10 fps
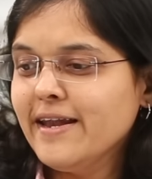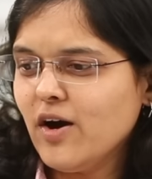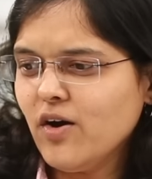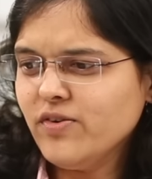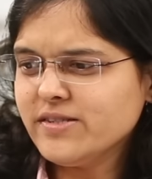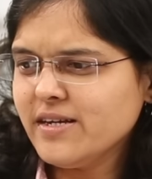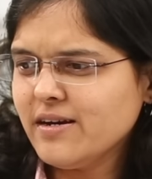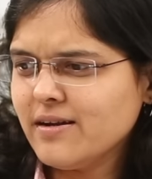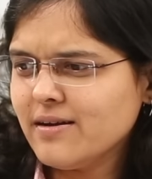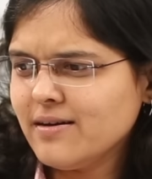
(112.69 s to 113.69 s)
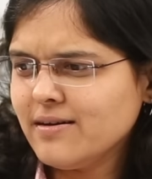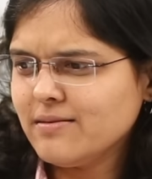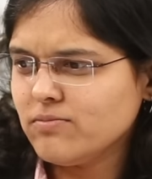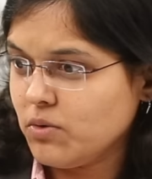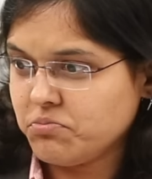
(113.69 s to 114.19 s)
Now if you see here,
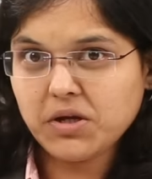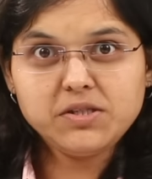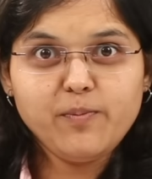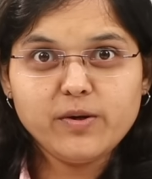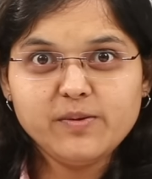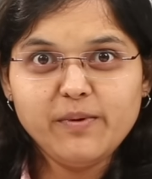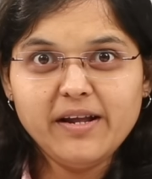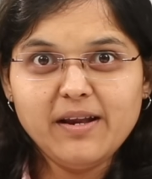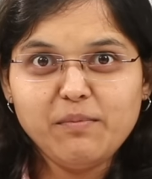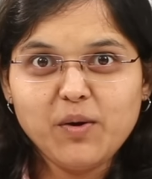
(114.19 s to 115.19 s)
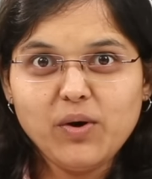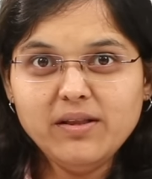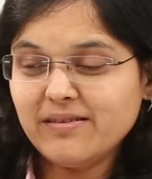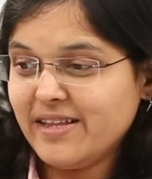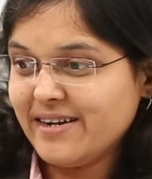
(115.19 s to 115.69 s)
uh, oh, that's a possibility number
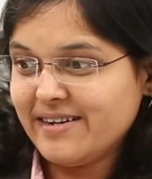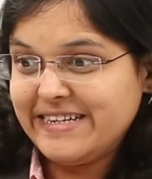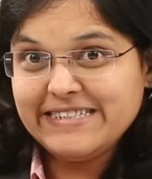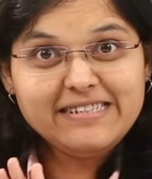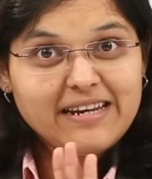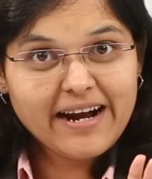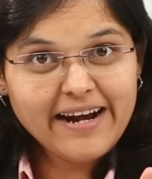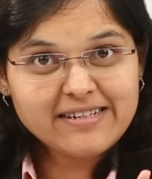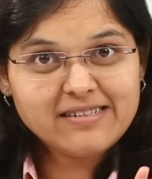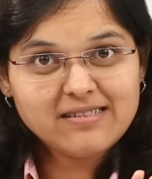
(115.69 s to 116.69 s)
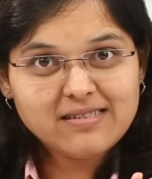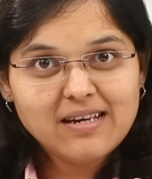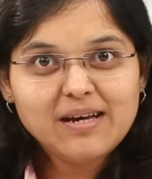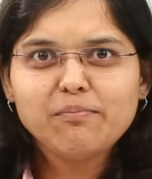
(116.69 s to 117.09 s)
one, that he's denied access.